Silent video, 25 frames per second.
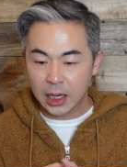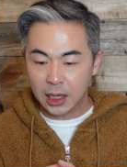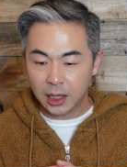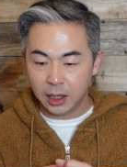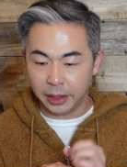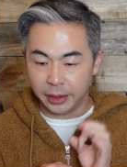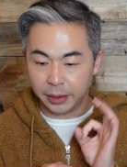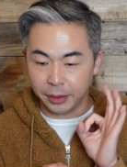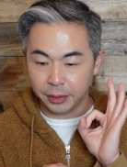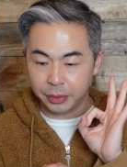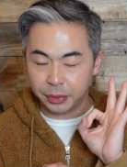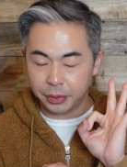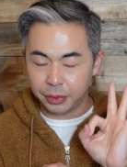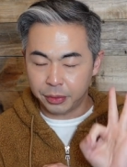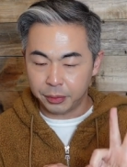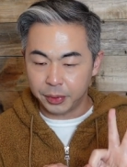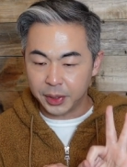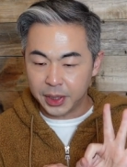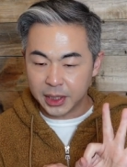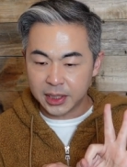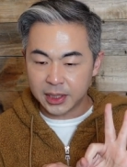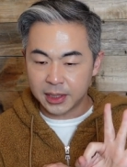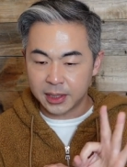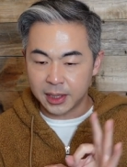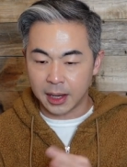there are
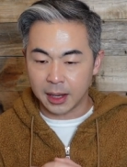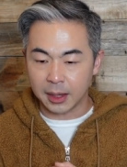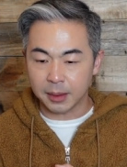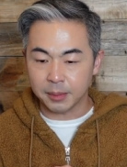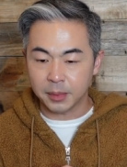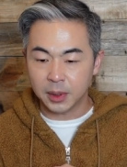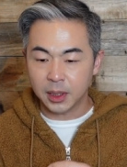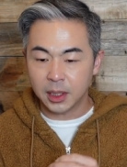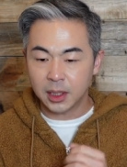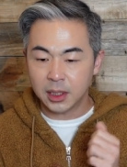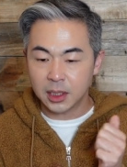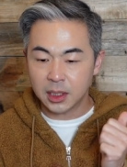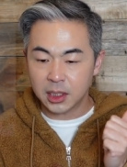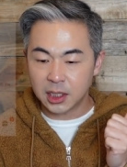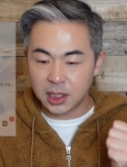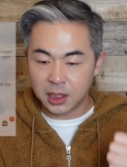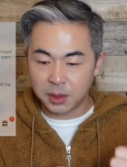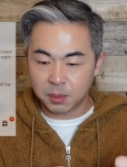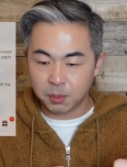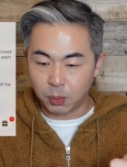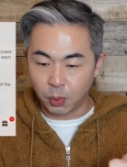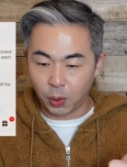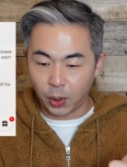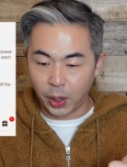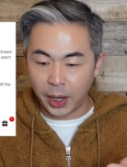three steps
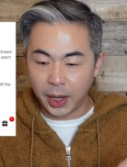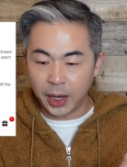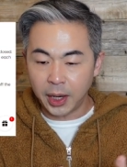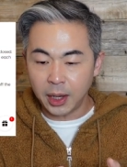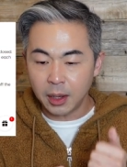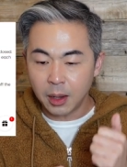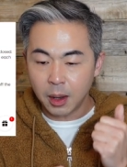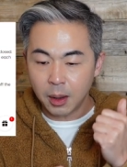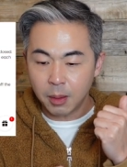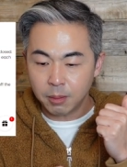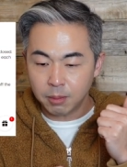spray